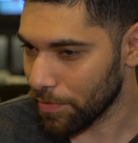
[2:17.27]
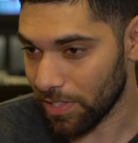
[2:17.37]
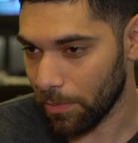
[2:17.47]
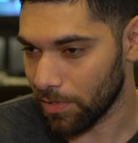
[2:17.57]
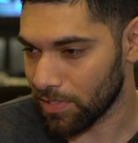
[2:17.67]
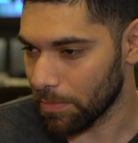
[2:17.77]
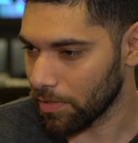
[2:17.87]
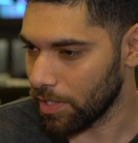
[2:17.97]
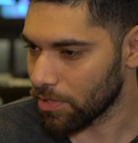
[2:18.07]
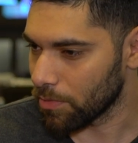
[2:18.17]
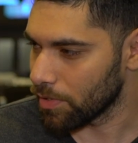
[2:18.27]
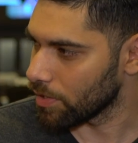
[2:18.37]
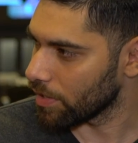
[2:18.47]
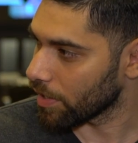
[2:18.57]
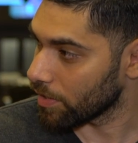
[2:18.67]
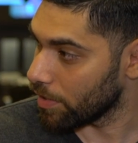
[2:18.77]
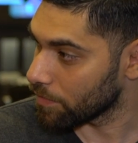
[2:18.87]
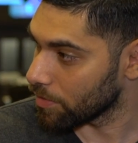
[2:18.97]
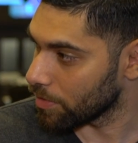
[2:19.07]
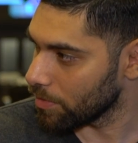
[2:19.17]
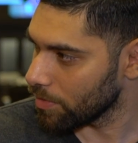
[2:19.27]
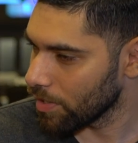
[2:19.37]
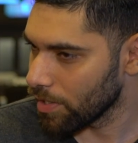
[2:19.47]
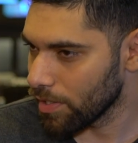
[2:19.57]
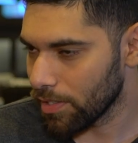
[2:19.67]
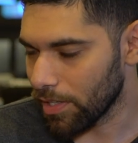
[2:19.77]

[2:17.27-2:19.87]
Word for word: someone something that you really like love to do. Mm-hmm.